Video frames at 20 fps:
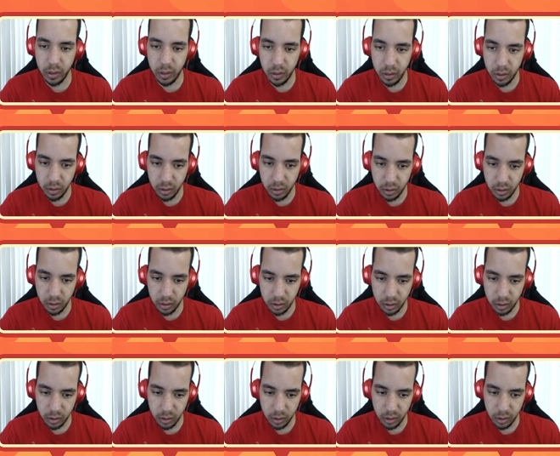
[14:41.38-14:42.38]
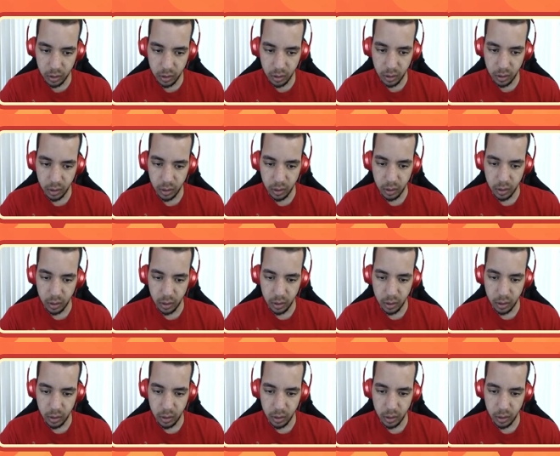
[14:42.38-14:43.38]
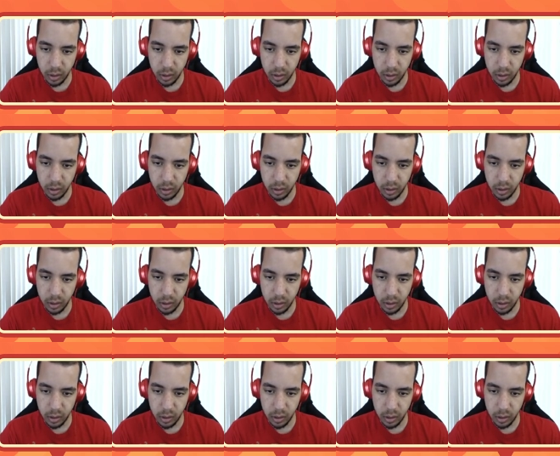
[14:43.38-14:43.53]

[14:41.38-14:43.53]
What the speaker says: (silence)